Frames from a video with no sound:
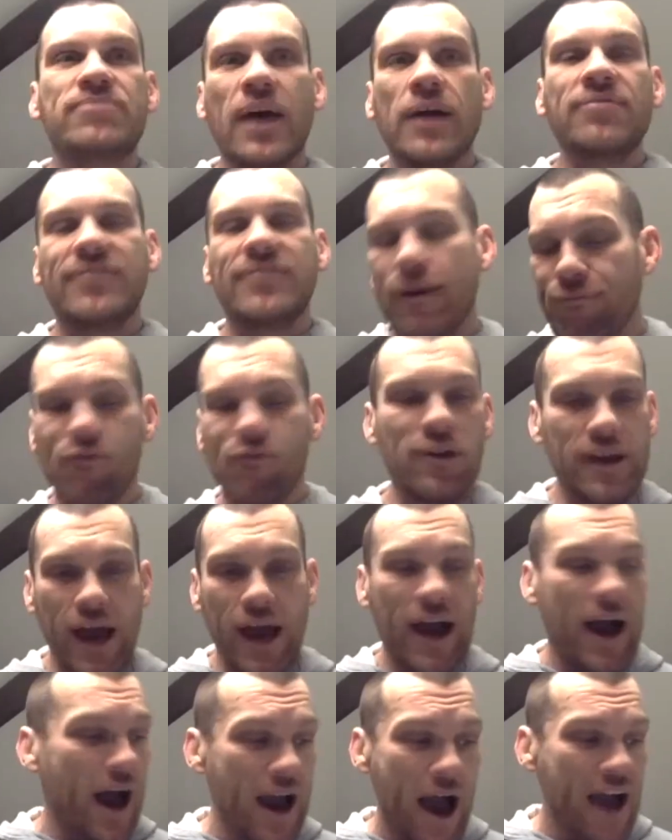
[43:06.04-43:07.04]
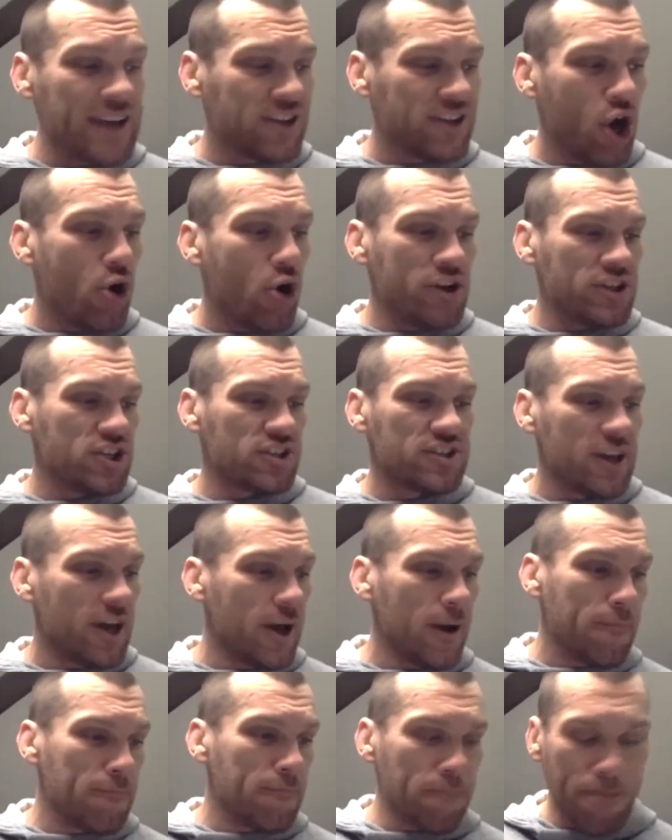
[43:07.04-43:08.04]
done differently? I don't know. It's just
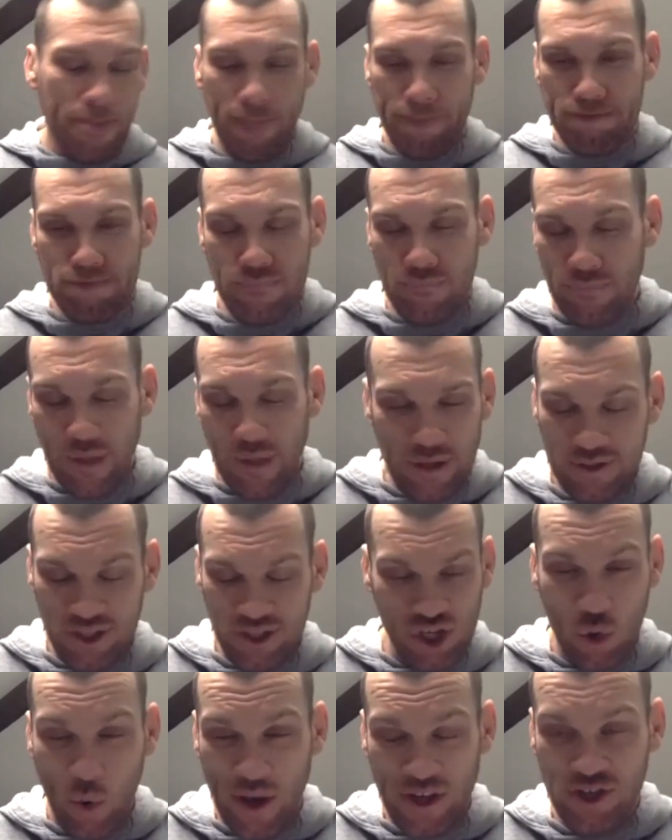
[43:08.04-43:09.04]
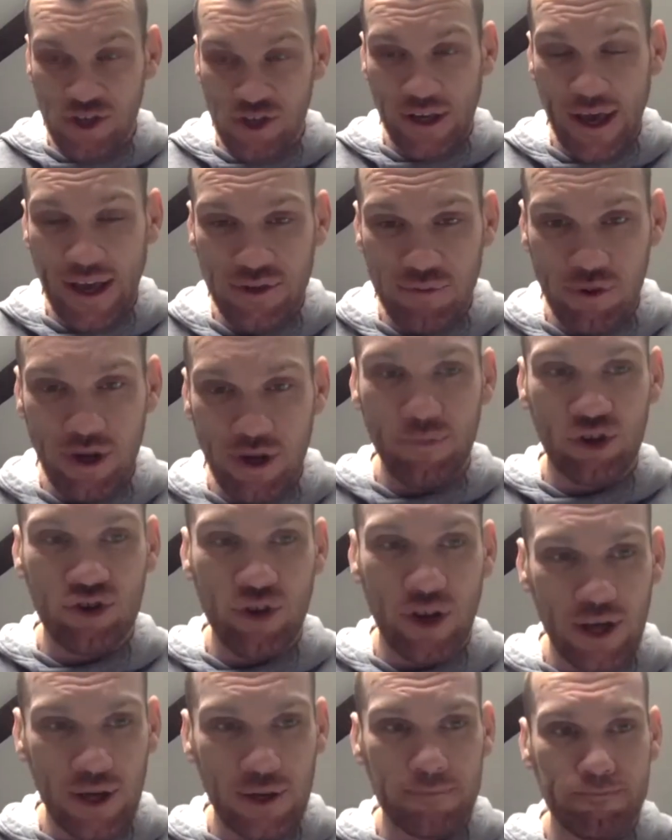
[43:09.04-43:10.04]
a question, I guess. Really, I'm not
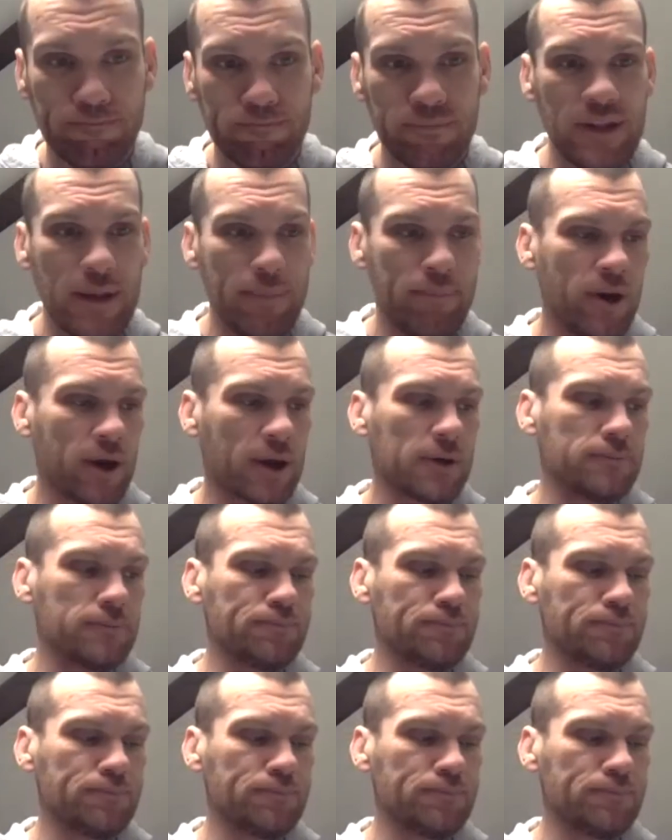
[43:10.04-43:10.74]
trying to nitpick.